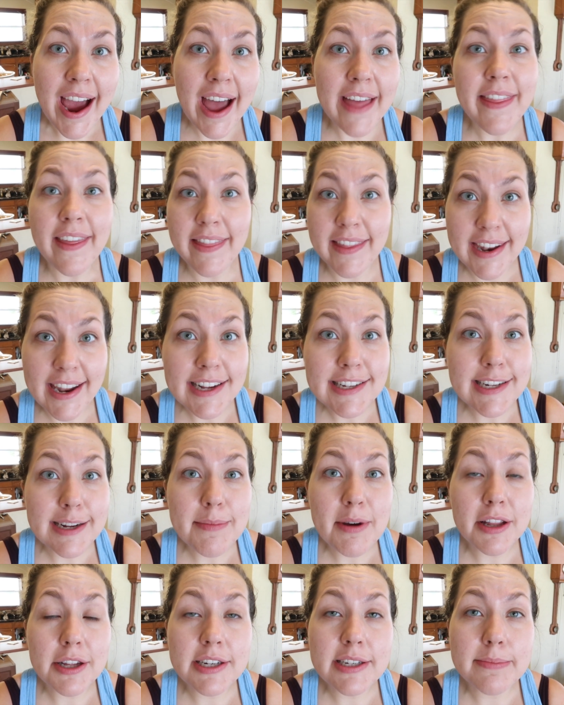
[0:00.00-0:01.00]
and then the next
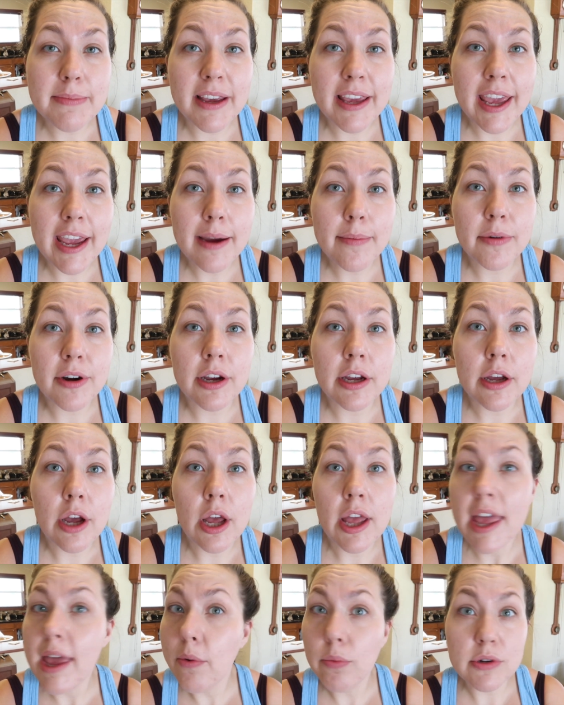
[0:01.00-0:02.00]
time I looked at my camera,
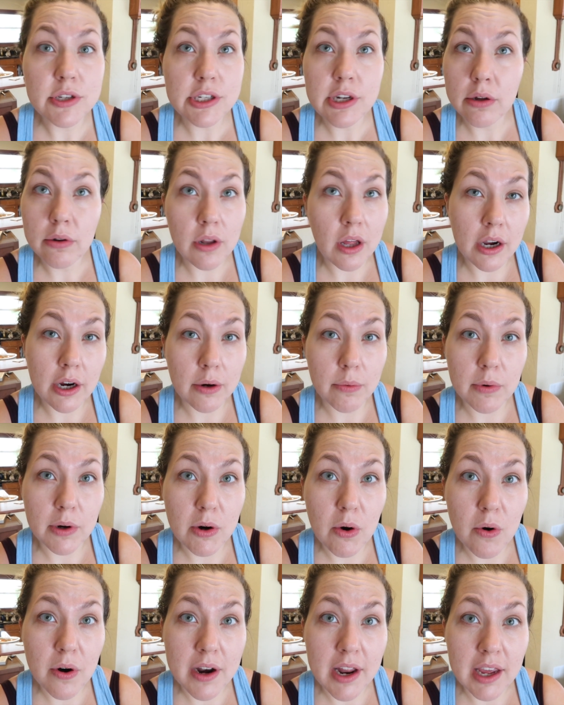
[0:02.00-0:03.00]
it was no longer
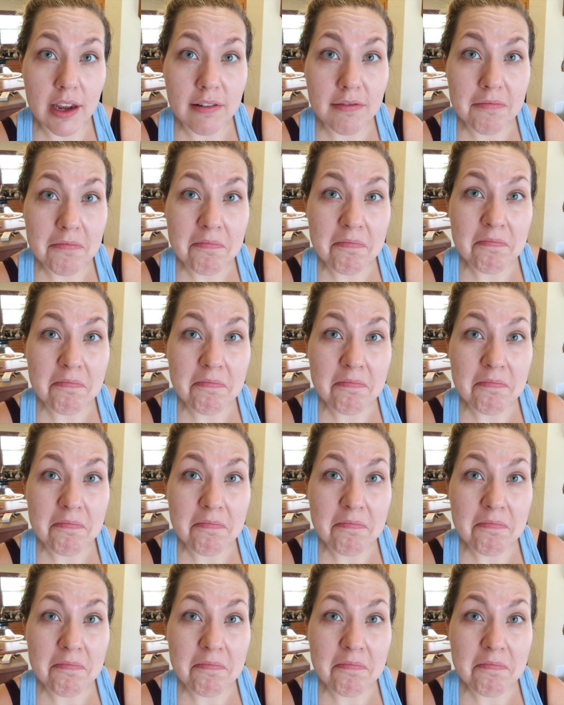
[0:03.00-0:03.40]
recording.